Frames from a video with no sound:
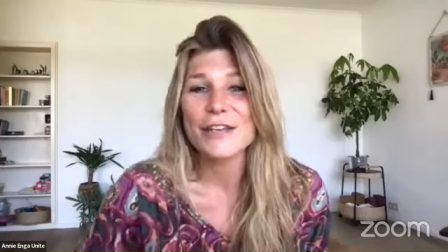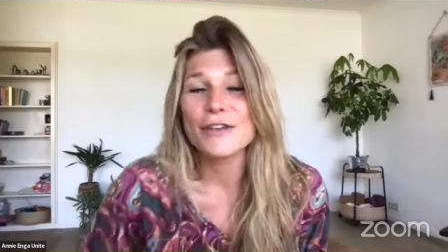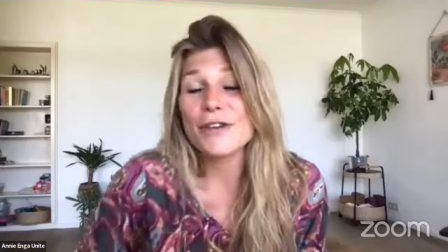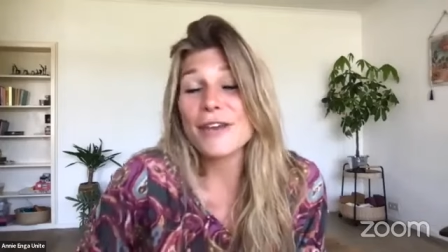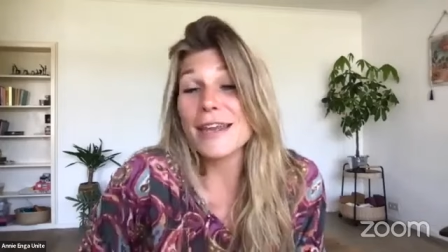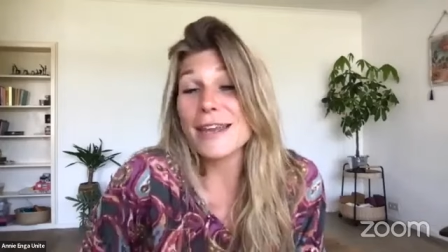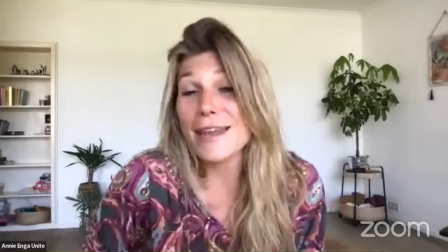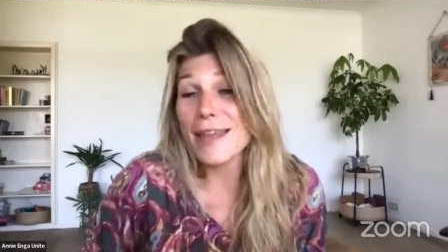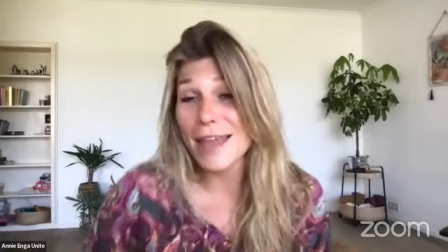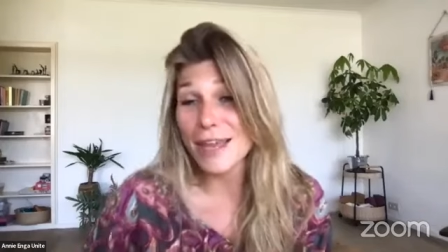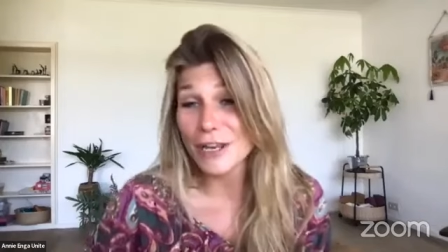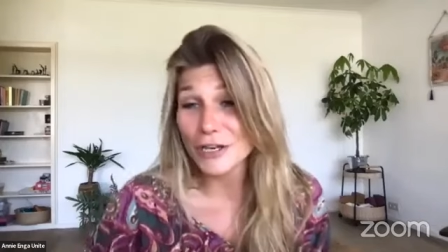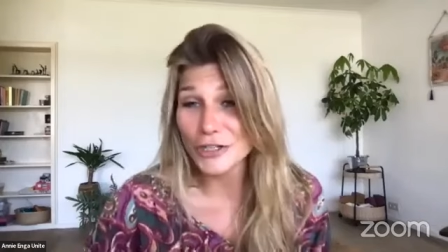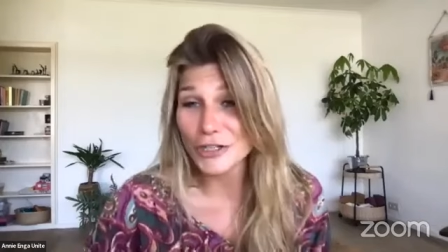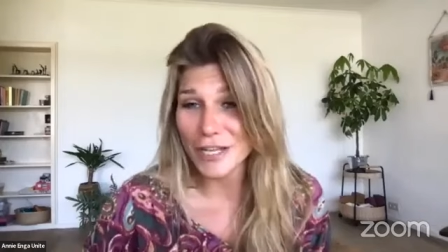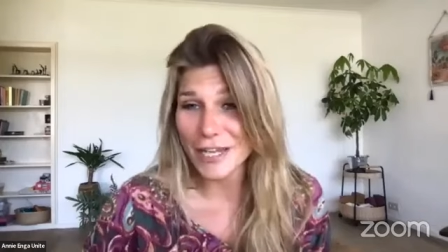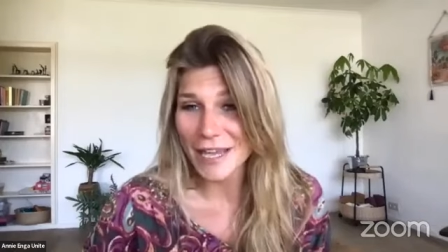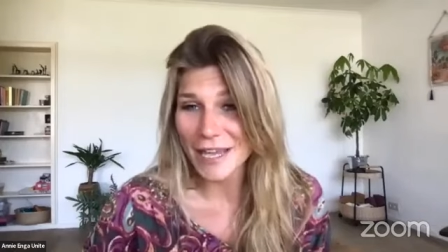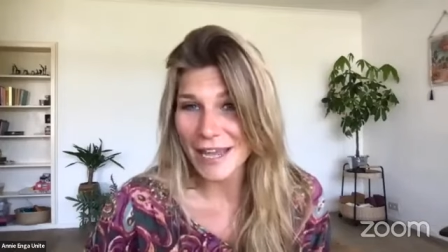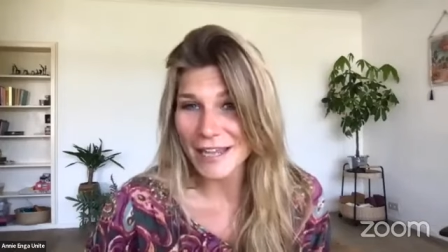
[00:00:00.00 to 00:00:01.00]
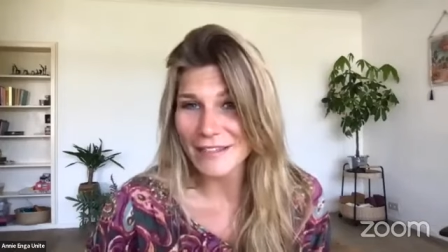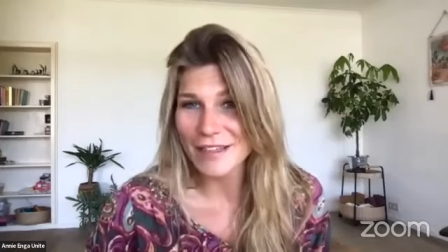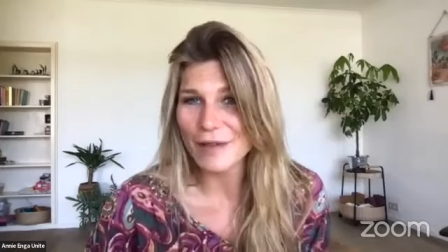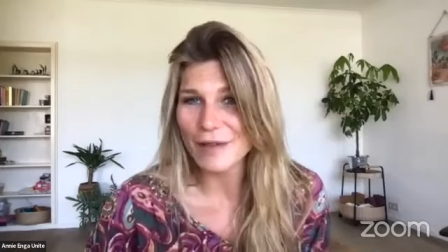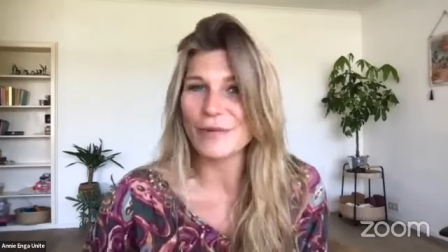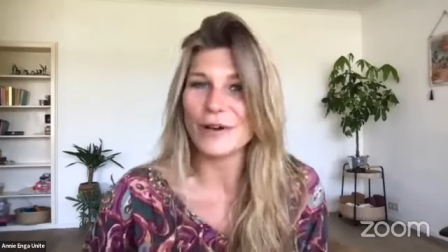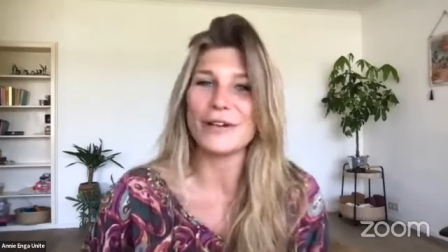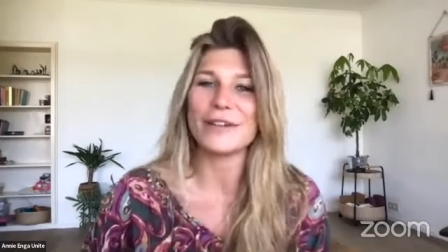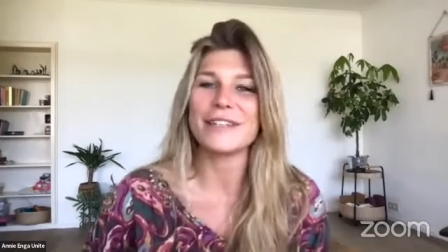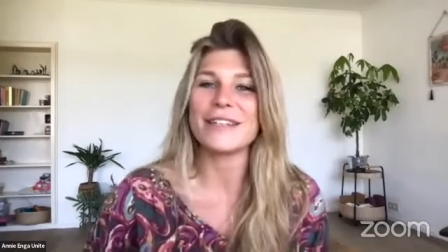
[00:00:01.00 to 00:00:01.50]
you can educate
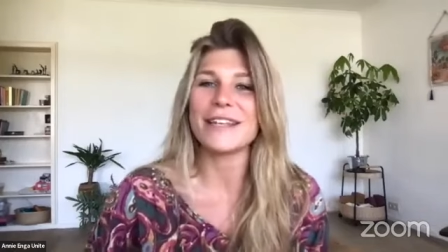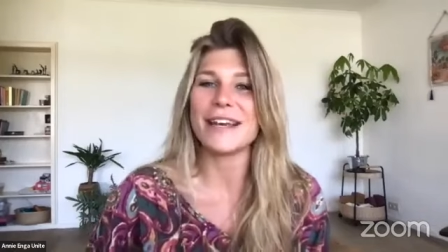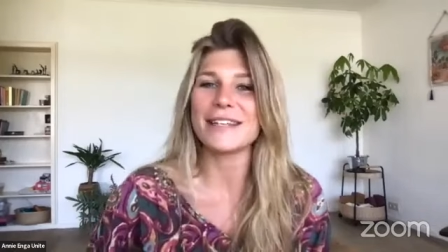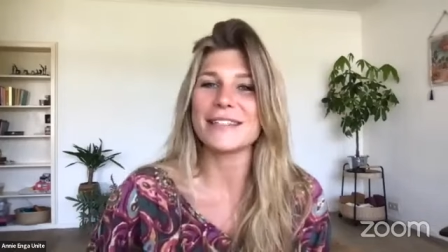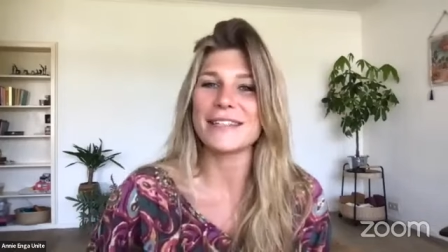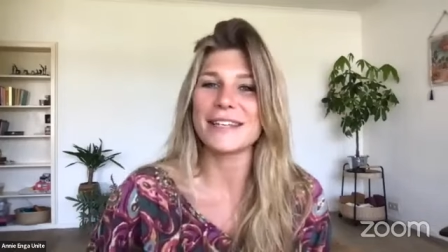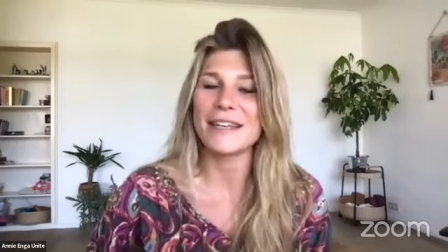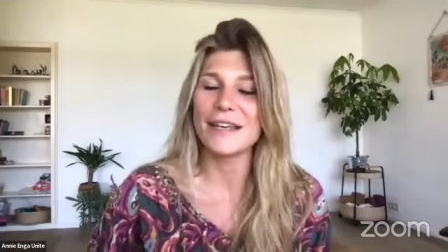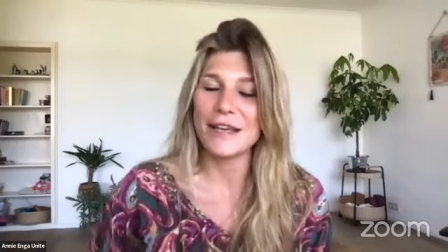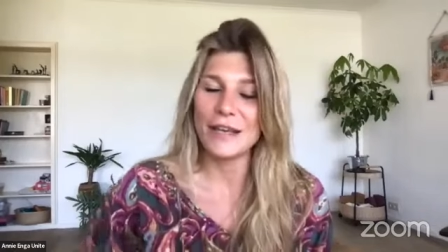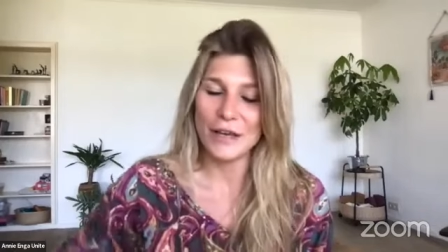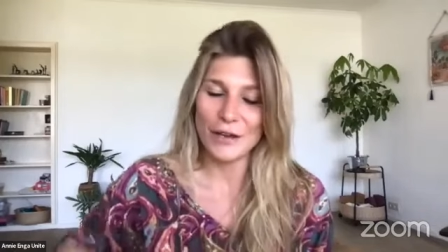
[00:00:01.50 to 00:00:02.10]
them on that.